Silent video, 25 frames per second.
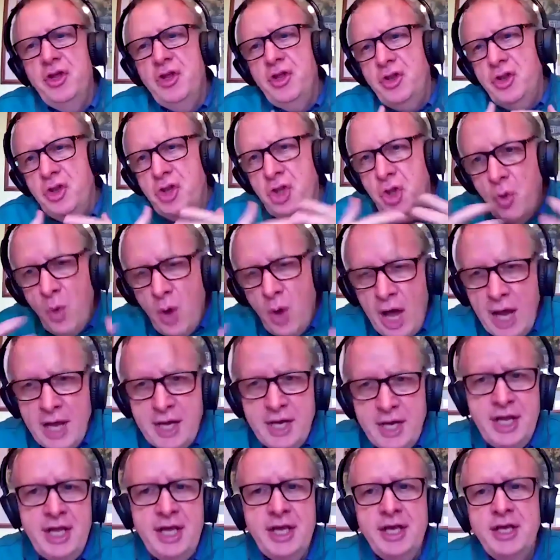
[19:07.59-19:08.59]
new
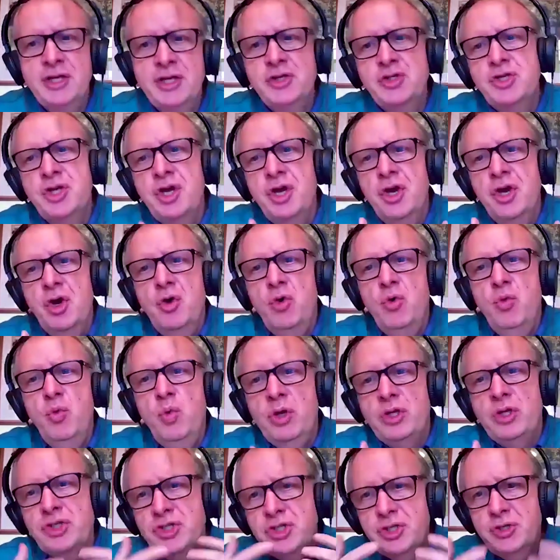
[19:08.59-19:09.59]
ideas
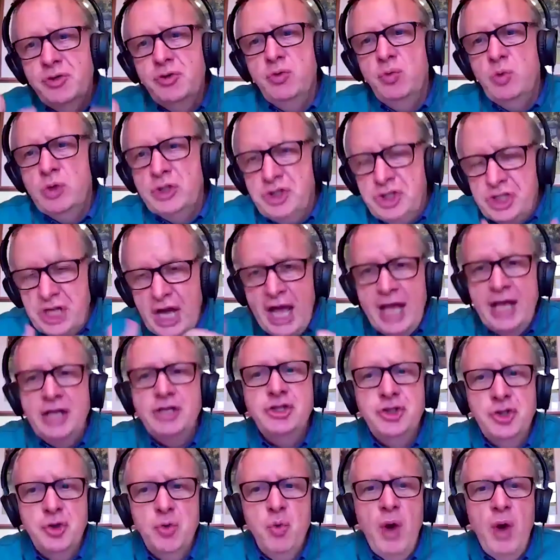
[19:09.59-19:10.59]
will will
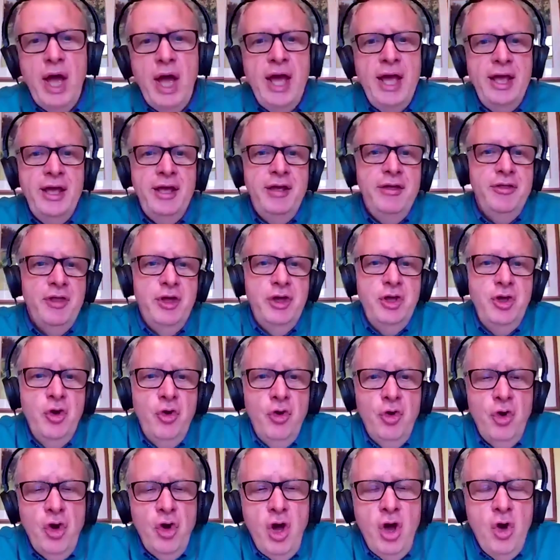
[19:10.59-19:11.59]
change the way that
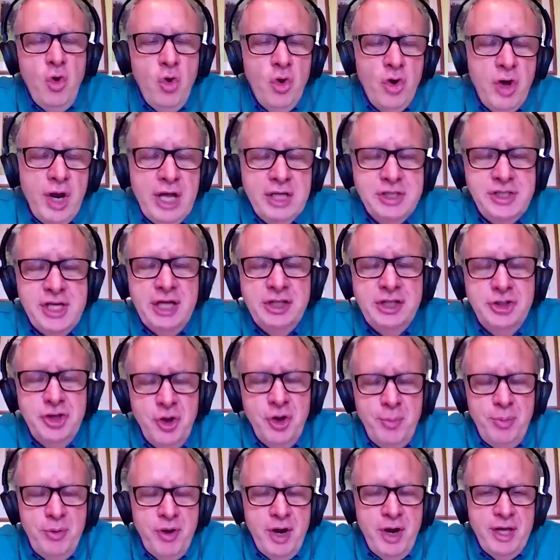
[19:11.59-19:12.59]
your organisation
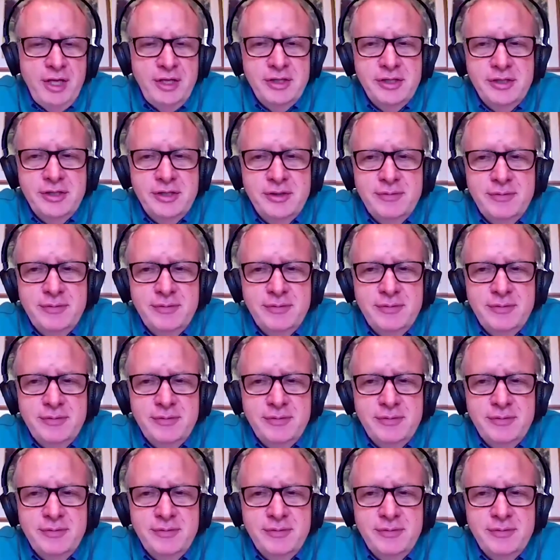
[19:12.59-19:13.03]
operates?